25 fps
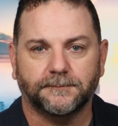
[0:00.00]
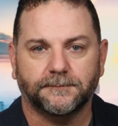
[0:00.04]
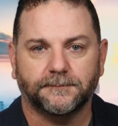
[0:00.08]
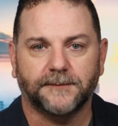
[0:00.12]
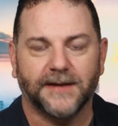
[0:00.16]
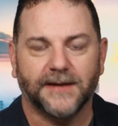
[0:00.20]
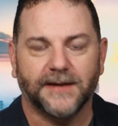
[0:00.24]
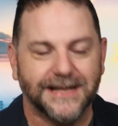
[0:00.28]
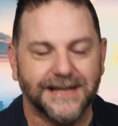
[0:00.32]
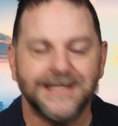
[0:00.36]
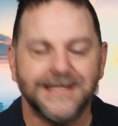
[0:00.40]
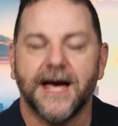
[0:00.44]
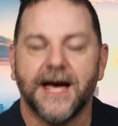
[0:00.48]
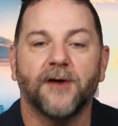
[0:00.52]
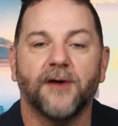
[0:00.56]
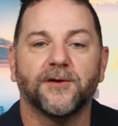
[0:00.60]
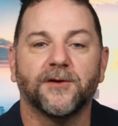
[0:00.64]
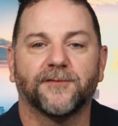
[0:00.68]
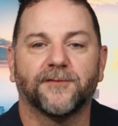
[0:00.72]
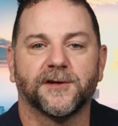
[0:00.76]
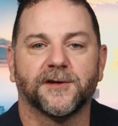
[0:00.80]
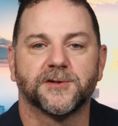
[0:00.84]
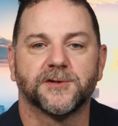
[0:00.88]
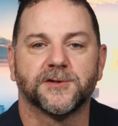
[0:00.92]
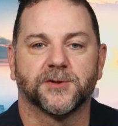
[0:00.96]
It's out
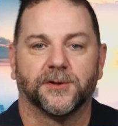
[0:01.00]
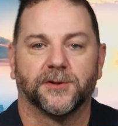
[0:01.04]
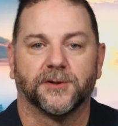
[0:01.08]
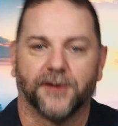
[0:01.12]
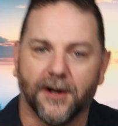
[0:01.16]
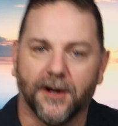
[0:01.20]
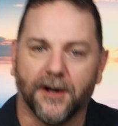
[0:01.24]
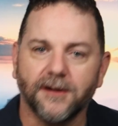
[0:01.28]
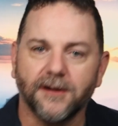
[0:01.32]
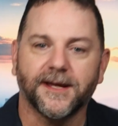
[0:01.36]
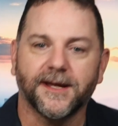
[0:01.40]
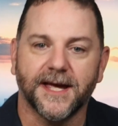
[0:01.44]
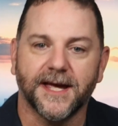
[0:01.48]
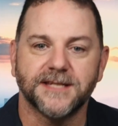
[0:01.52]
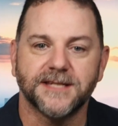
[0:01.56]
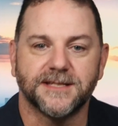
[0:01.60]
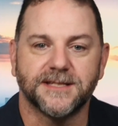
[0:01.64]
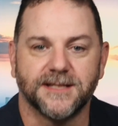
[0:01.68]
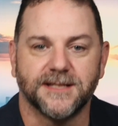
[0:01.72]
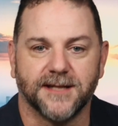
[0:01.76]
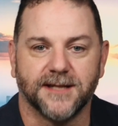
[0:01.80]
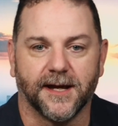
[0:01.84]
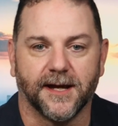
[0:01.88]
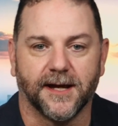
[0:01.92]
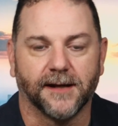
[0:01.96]
of control. And our guest
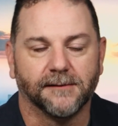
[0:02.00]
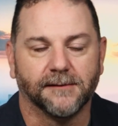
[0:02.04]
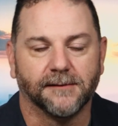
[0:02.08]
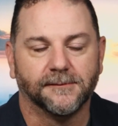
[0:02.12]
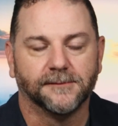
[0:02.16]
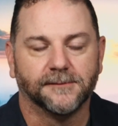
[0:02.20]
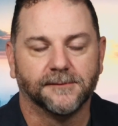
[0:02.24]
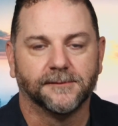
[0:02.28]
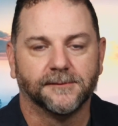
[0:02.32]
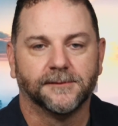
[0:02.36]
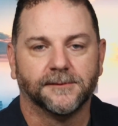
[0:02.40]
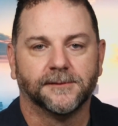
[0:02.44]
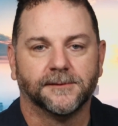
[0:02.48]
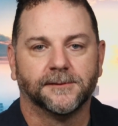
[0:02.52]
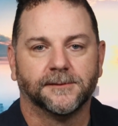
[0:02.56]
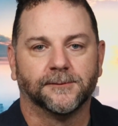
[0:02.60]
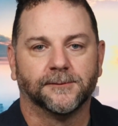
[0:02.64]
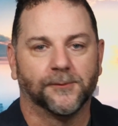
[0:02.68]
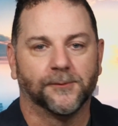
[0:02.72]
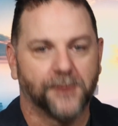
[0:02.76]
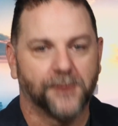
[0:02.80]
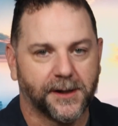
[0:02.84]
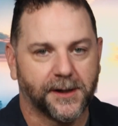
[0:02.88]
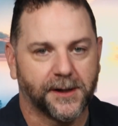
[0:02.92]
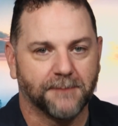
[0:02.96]
today,
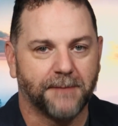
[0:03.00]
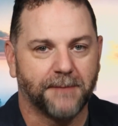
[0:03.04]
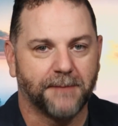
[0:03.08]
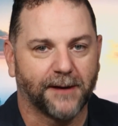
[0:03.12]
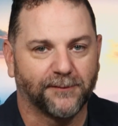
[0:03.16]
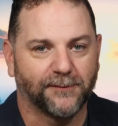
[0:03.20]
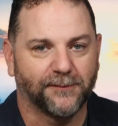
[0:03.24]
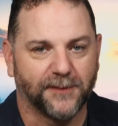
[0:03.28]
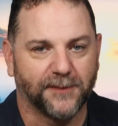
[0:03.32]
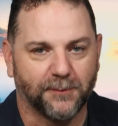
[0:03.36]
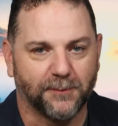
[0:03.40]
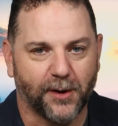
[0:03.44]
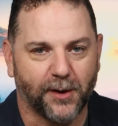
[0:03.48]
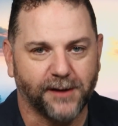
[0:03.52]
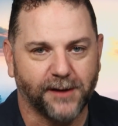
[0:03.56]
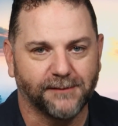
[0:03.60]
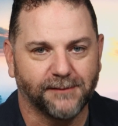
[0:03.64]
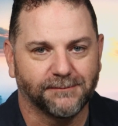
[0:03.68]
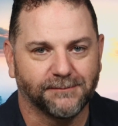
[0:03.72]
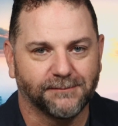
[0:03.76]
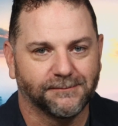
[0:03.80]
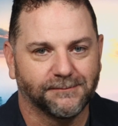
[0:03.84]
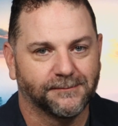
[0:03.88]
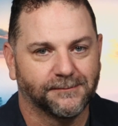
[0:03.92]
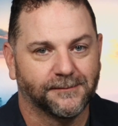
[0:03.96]
when we come back from the break,
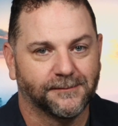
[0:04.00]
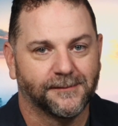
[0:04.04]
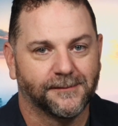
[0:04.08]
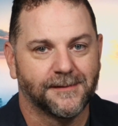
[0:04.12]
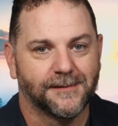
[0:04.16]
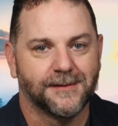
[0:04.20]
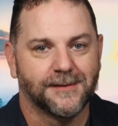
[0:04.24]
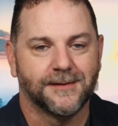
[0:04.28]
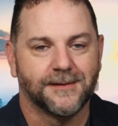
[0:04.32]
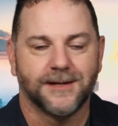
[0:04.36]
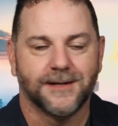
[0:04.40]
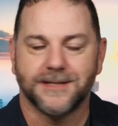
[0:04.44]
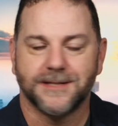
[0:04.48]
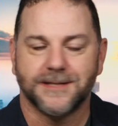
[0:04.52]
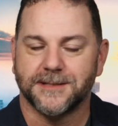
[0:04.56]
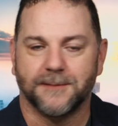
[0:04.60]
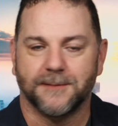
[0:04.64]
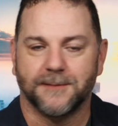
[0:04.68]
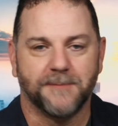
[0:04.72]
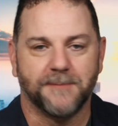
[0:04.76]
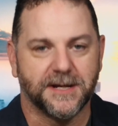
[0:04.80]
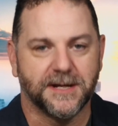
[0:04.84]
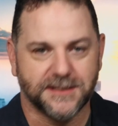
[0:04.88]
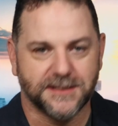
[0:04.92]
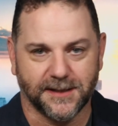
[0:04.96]
is an
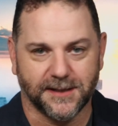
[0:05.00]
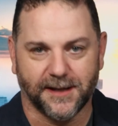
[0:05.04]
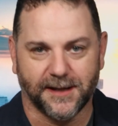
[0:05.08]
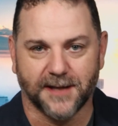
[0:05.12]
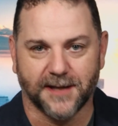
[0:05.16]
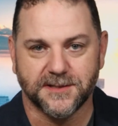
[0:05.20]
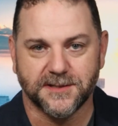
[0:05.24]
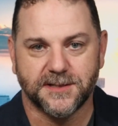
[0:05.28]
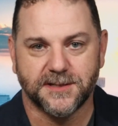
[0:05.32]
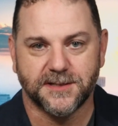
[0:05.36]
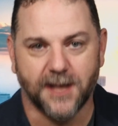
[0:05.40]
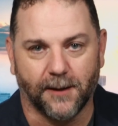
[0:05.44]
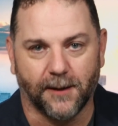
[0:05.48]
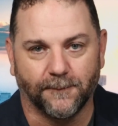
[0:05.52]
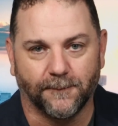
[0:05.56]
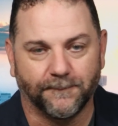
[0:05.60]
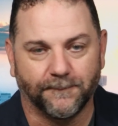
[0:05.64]
amazing guest. So